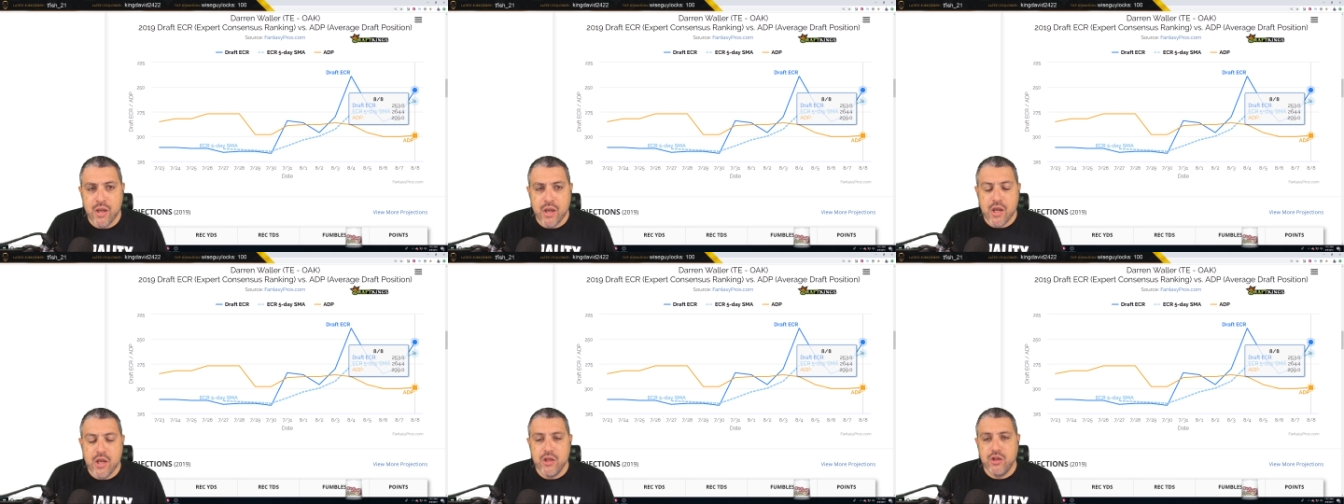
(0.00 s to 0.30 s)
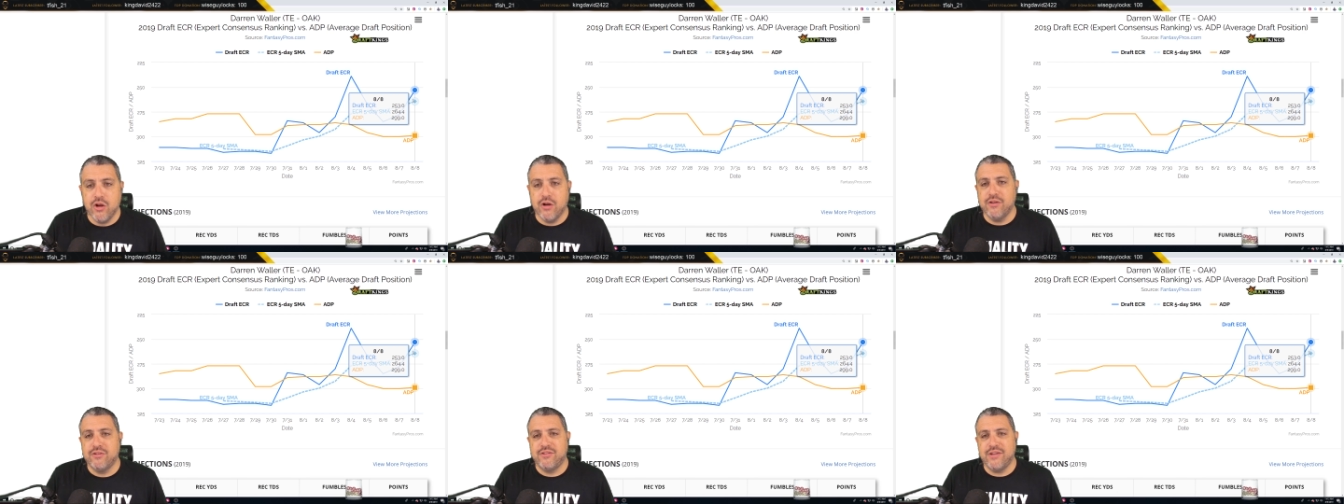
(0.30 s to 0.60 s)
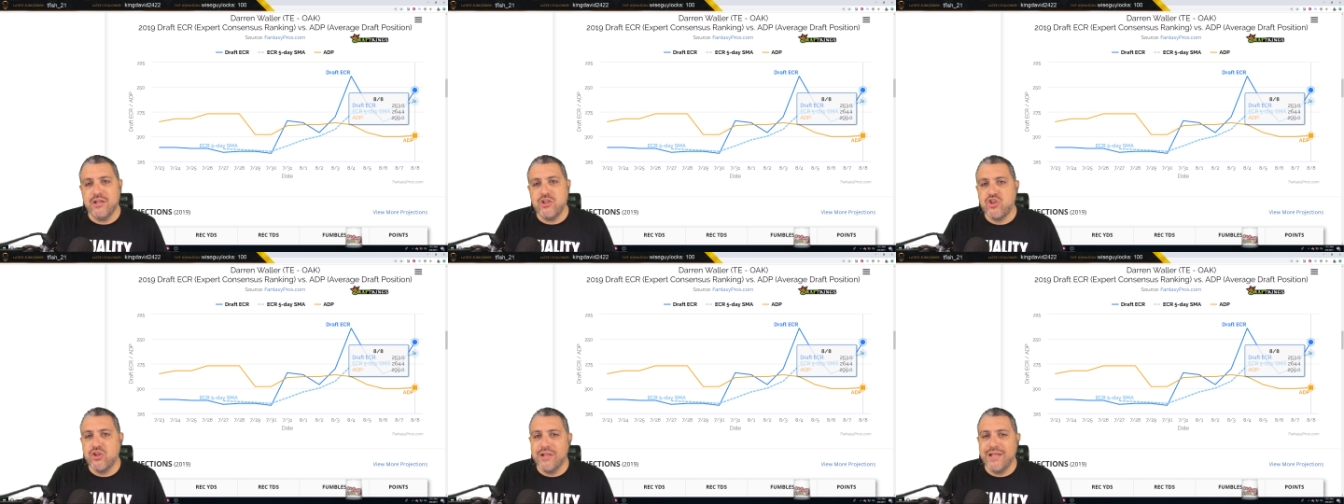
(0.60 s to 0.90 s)
You're
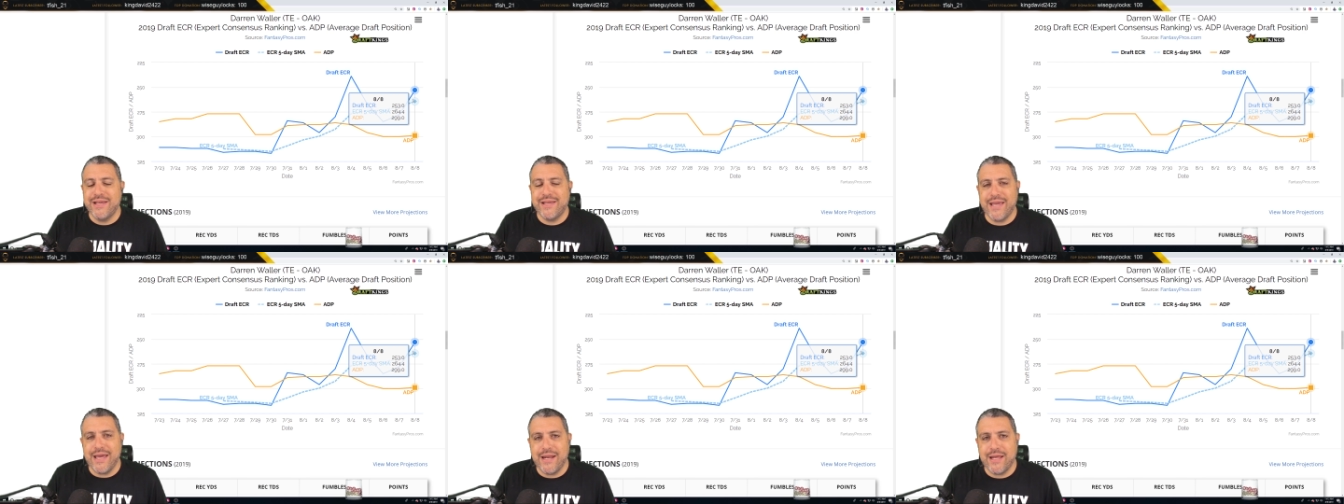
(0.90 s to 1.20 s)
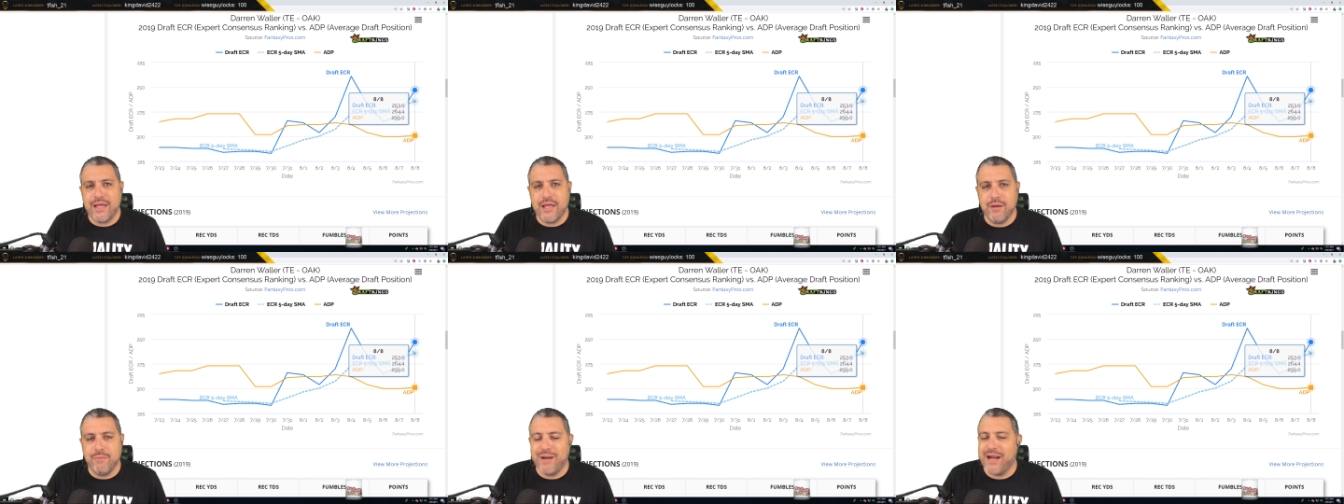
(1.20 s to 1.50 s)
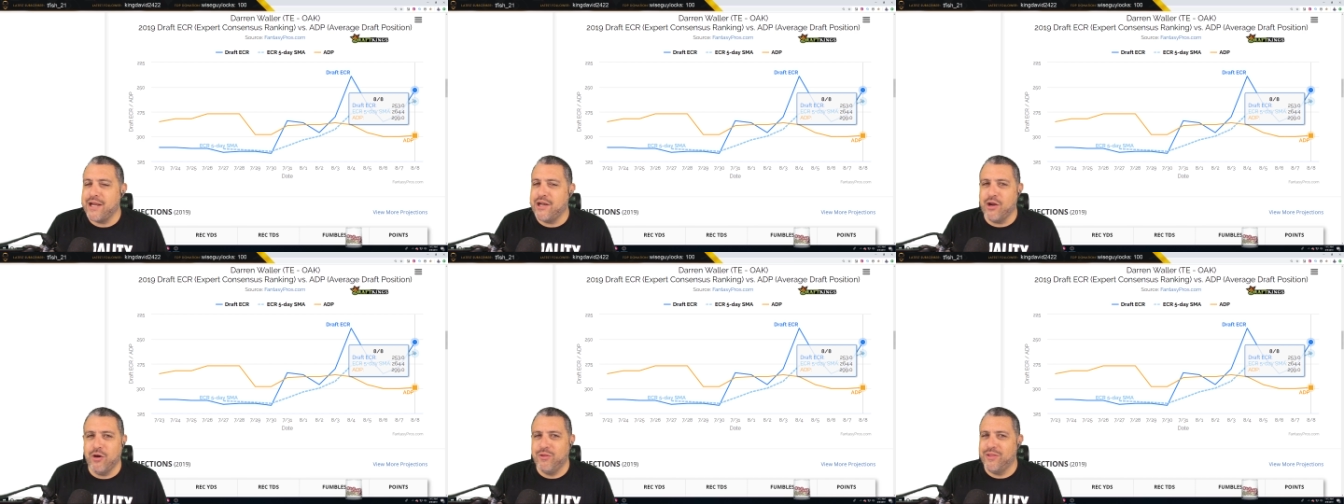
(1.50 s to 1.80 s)
essentially getting him, and
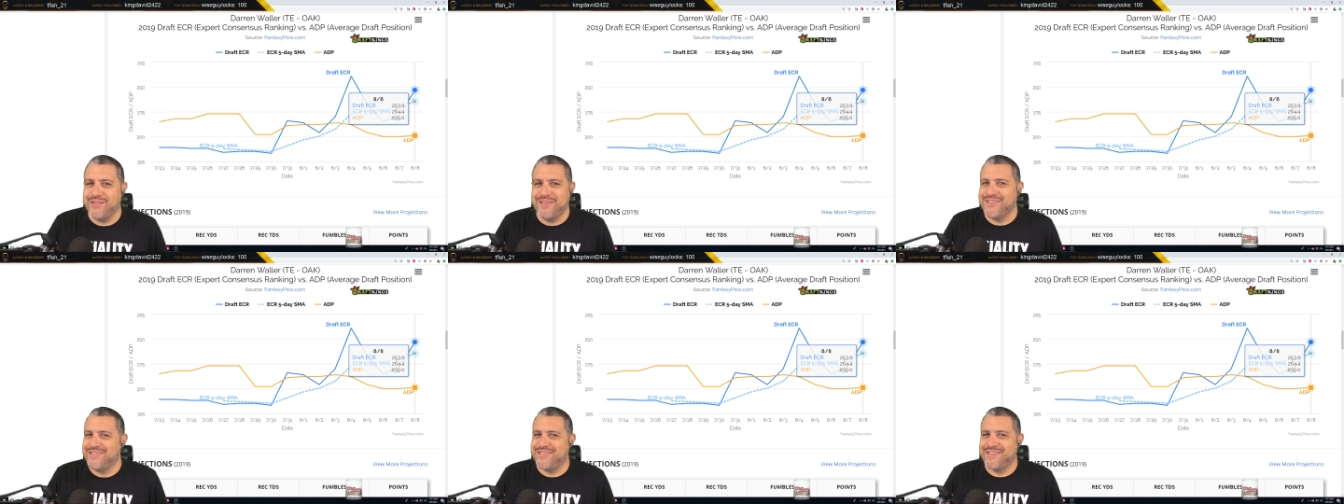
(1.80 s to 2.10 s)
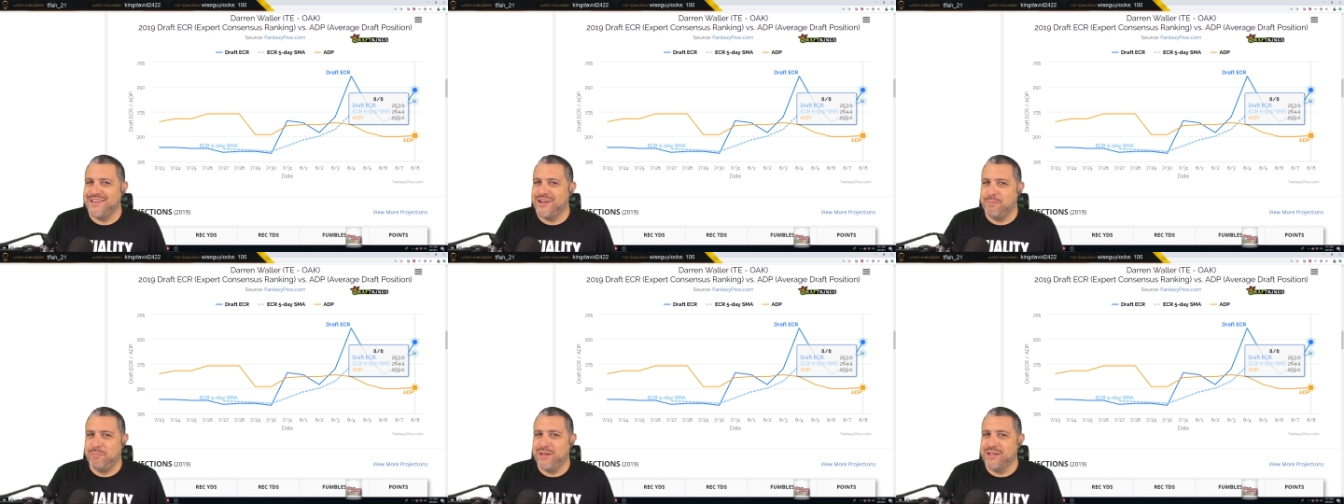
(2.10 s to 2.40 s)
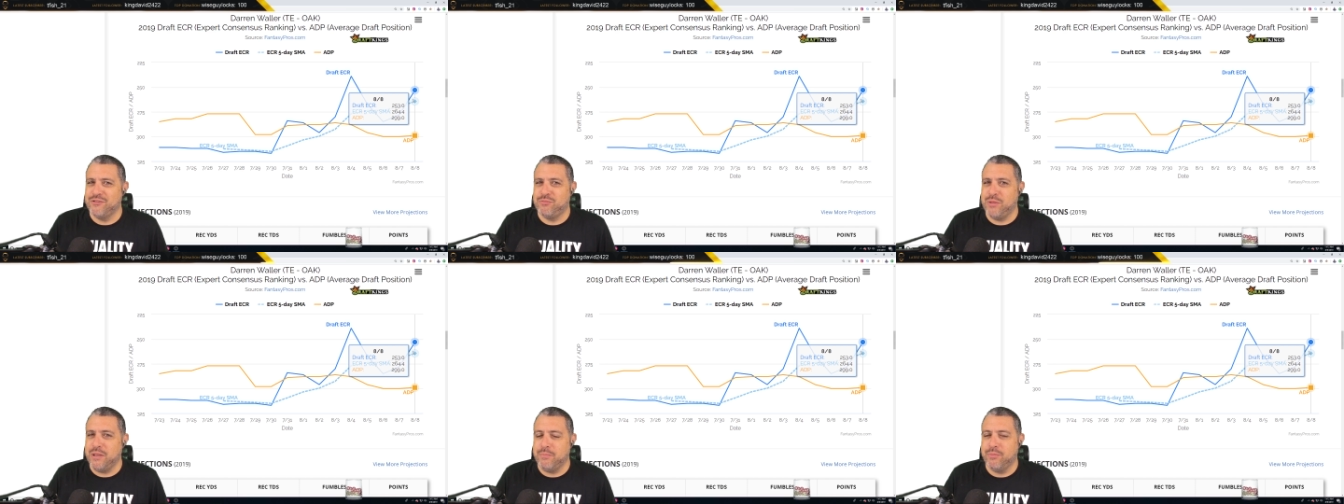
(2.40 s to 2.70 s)
I know that this is going to
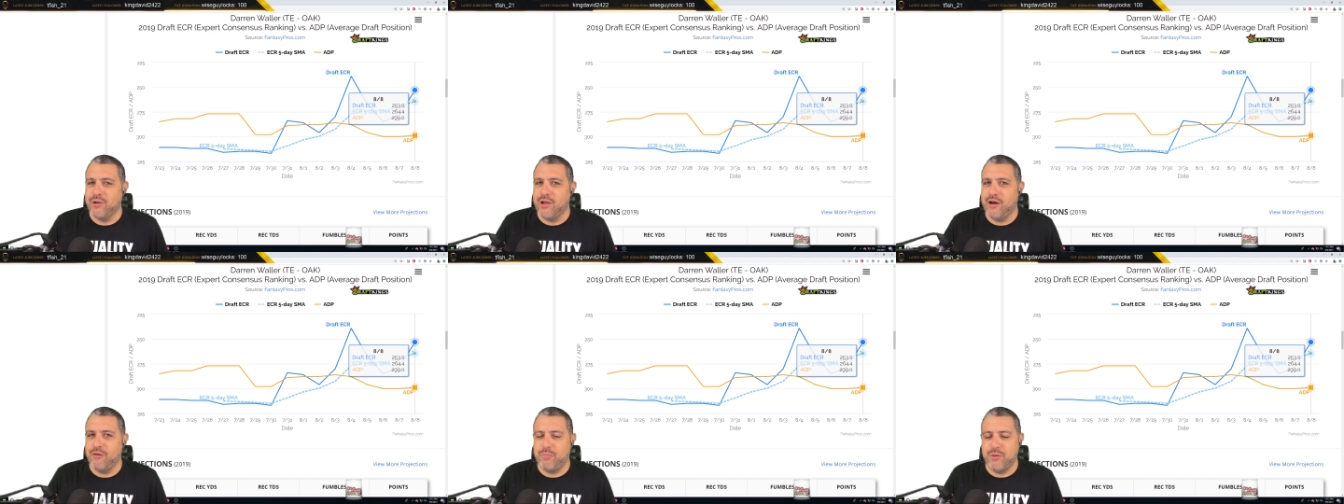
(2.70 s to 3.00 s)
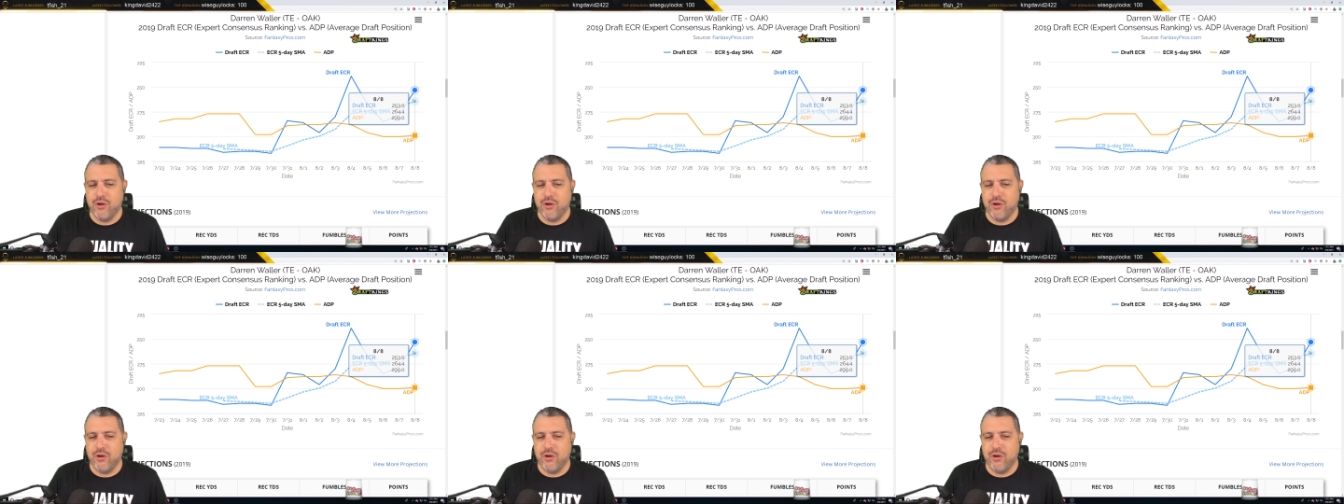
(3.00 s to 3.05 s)
piss people off,